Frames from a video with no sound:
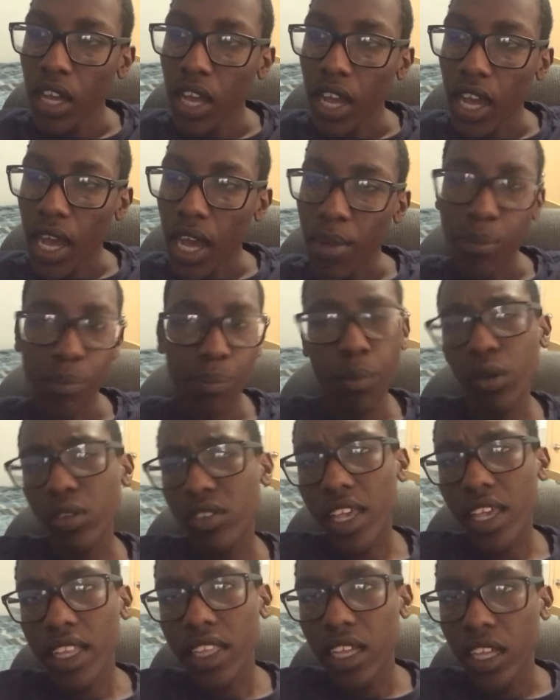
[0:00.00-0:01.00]
Most
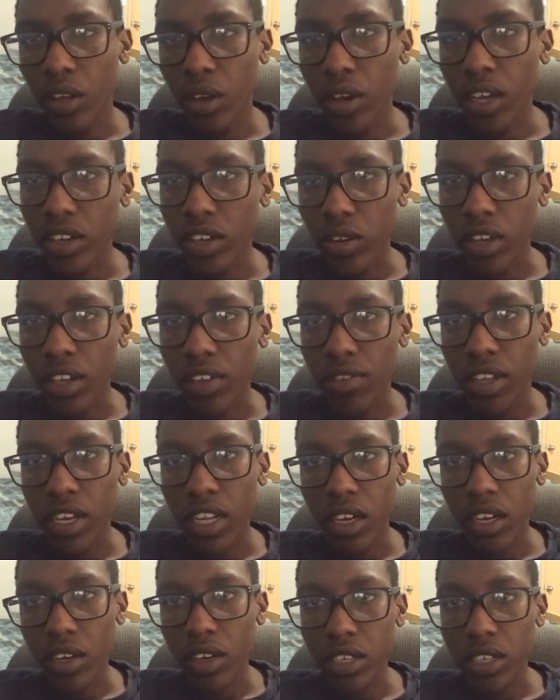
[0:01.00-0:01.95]
likely an Okie Dokie video.